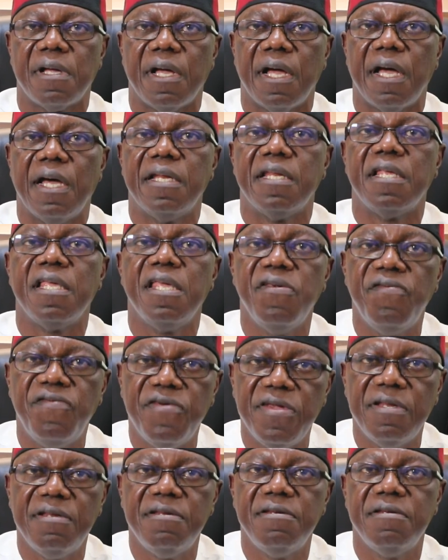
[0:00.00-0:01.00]
and
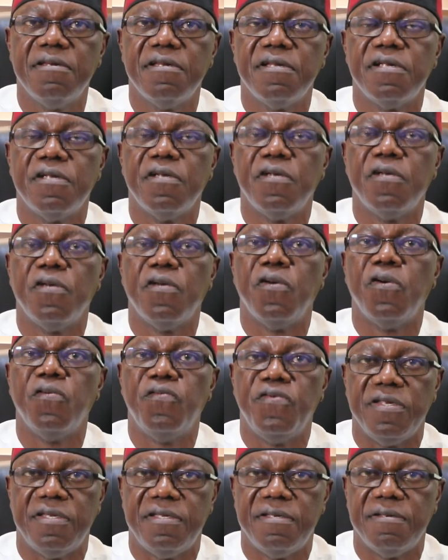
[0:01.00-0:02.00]
even
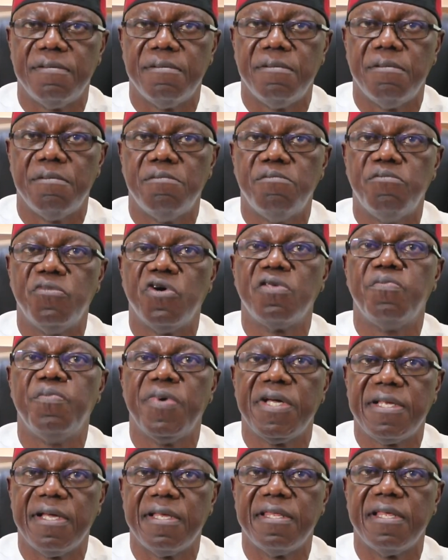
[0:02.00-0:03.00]
COVID much
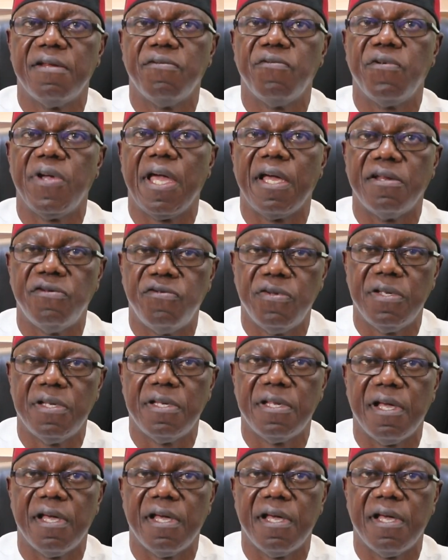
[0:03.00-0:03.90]
better than we are doing